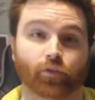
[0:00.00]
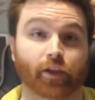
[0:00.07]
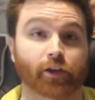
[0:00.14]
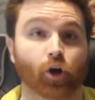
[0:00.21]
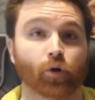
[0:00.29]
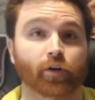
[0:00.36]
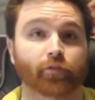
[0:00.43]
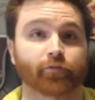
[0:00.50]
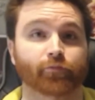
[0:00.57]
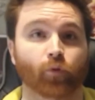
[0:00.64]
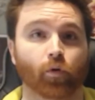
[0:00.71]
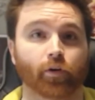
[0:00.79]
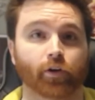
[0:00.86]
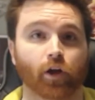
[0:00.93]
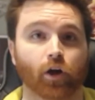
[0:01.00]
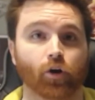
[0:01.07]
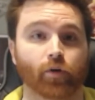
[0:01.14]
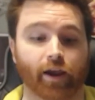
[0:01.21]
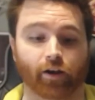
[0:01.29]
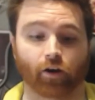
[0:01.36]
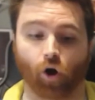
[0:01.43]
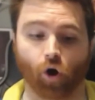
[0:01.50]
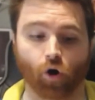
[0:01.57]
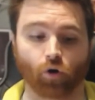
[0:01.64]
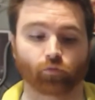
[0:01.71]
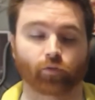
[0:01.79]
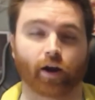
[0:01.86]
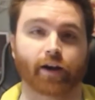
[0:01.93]
They go to 4-0, and
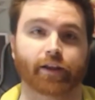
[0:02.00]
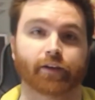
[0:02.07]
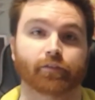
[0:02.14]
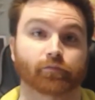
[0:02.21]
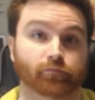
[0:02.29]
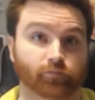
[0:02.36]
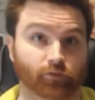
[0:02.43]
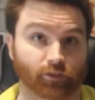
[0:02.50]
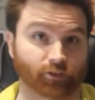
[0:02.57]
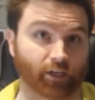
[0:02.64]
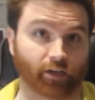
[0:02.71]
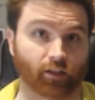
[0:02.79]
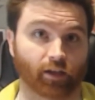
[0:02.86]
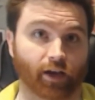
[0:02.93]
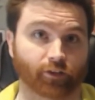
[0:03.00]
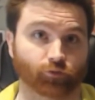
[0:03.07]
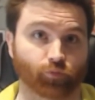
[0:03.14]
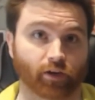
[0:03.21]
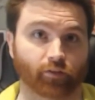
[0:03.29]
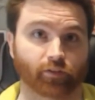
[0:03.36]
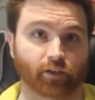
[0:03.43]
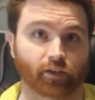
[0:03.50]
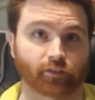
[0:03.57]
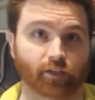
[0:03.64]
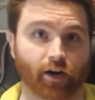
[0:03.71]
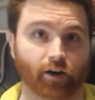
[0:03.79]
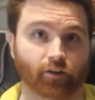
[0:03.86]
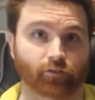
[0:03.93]
already, the second to last week of the
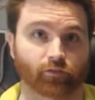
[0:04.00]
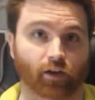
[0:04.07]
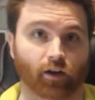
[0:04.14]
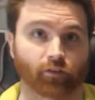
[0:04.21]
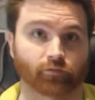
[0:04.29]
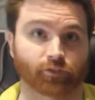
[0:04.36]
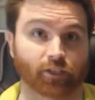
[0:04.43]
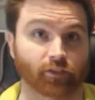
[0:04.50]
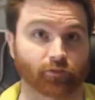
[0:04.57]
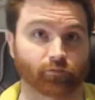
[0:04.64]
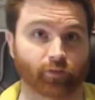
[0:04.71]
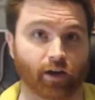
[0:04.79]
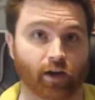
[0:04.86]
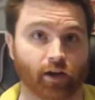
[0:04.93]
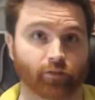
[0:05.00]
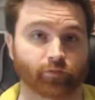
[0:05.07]
entire Season 5,